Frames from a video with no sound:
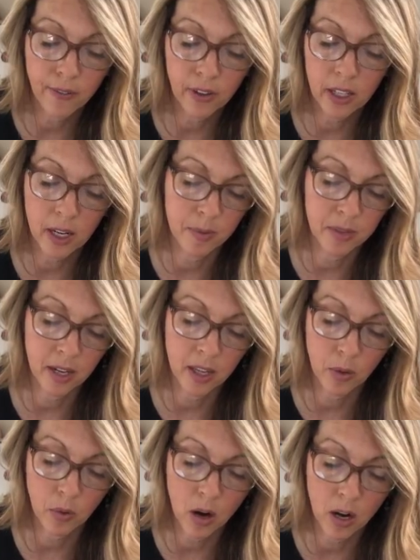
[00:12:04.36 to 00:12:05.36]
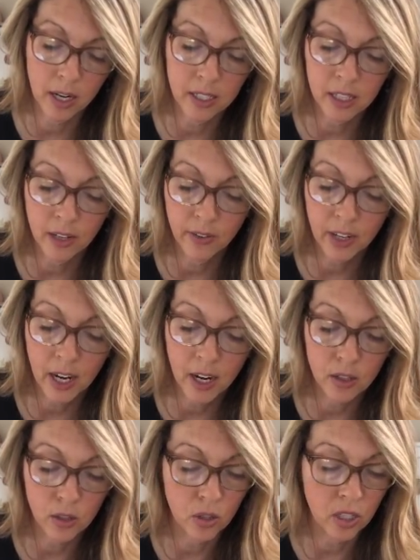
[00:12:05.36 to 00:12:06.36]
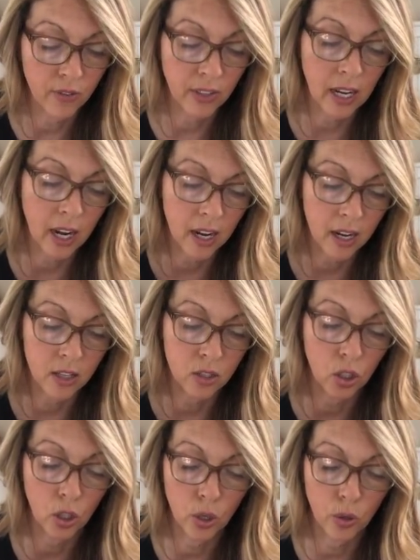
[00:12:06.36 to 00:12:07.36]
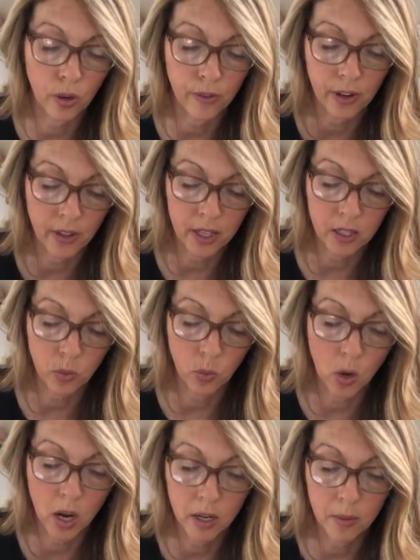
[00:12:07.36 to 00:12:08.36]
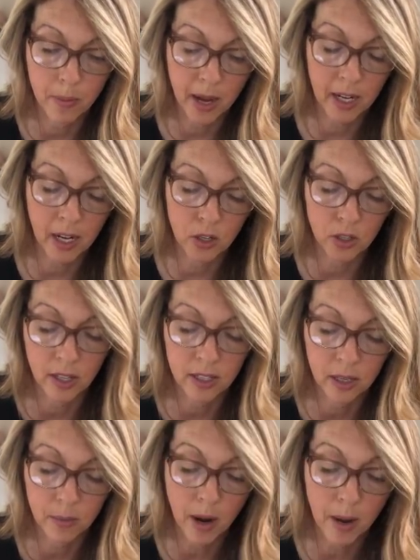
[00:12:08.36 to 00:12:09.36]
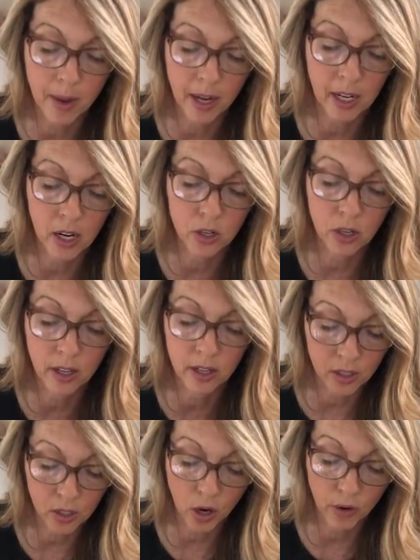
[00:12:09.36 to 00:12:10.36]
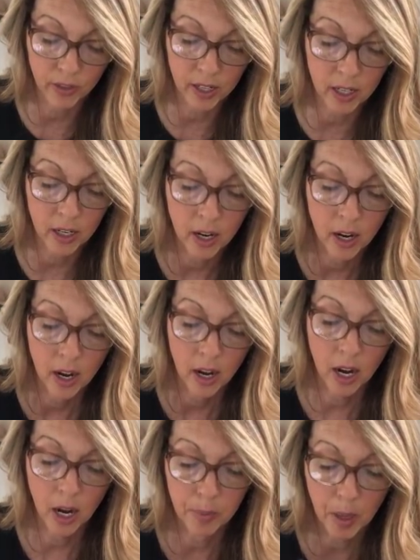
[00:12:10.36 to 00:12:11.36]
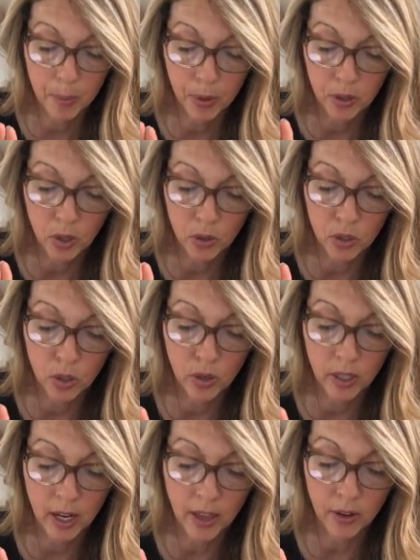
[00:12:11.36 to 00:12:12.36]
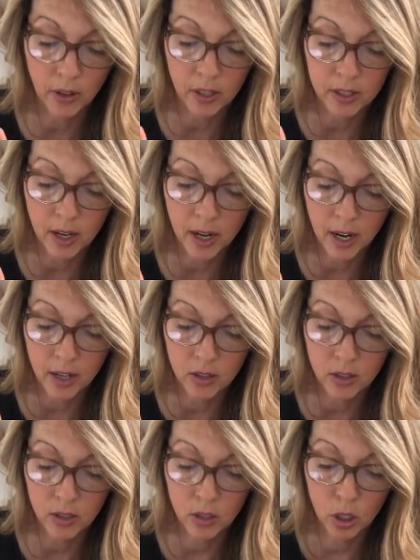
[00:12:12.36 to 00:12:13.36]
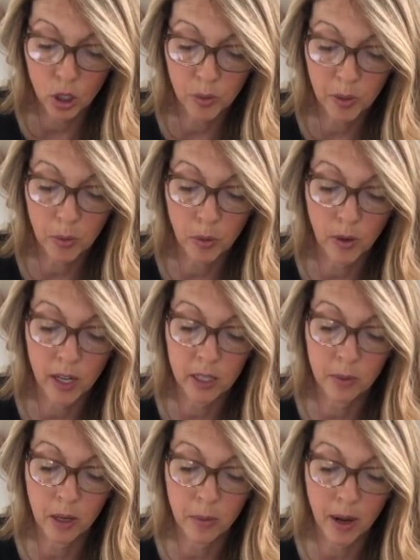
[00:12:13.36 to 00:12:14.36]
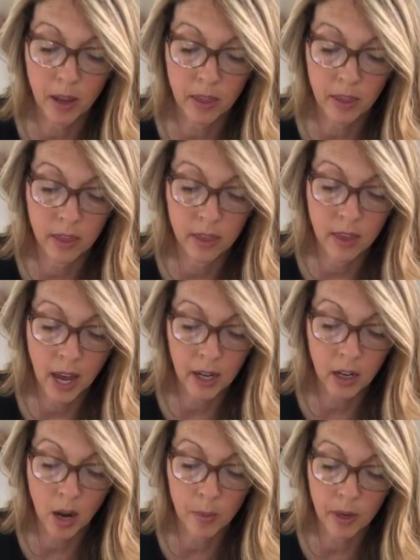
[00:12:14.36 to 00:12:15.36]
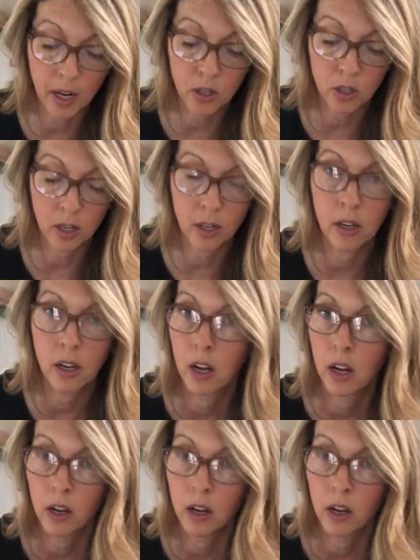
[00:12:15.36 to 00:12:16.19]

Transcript: I feel like I'm saying that wrong, and Tivicay. So Tivicay is Dolutegravir. That's one medication that's in my medication. Descovy, they put those two together because I had 2 people write to me about that combination.